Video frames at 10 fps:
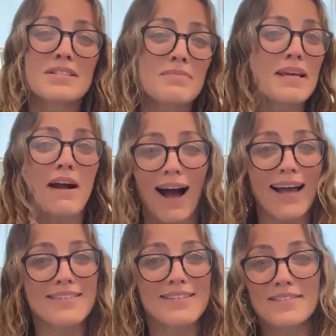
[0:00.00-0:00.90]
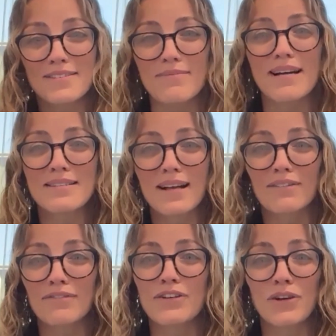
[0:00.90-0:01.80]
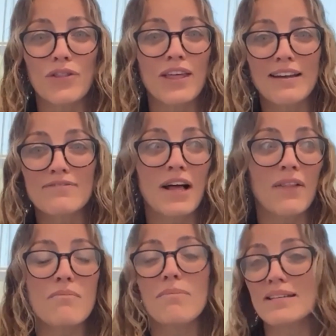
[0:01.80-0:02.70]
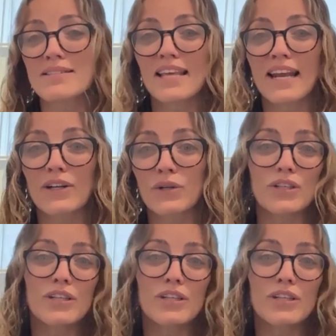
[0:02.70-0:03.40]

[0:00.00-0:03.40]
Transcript: be kind to myself and know that I've done the best that I could